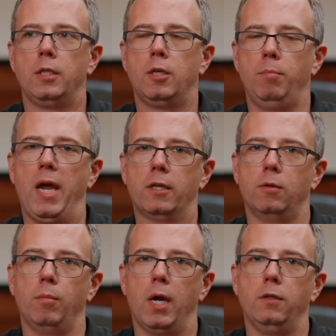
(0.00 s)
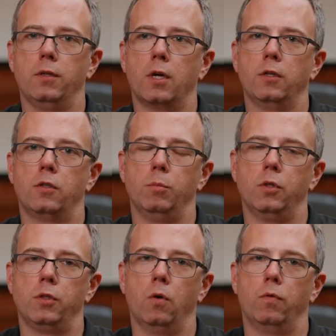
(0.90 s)
to maximize the
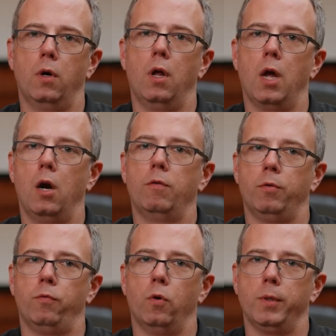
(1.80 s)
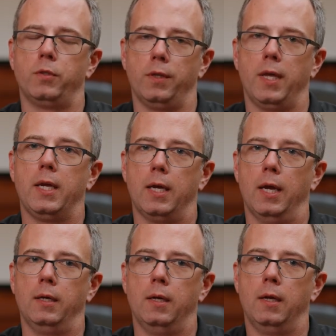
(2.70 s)
customer's overall RF performance that they
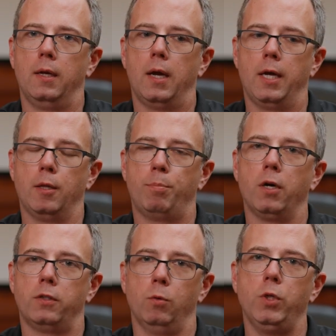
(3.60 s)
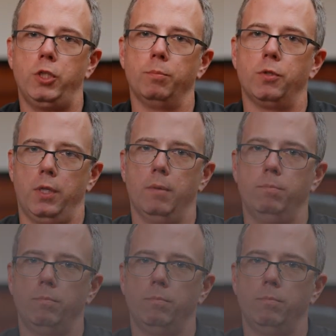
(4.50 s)
get on the parts that we ship to them.